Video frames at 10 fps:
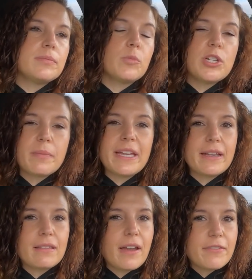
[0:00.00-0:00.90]
when you're
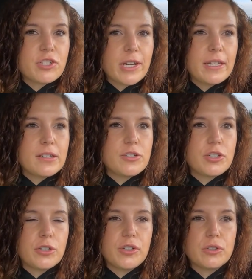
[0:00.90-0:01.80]
making a life
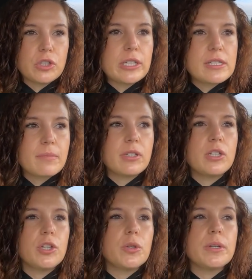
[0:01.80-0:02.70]
change, you know, you're learning something
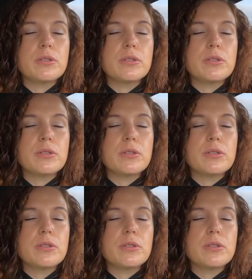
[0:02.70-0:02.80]
new,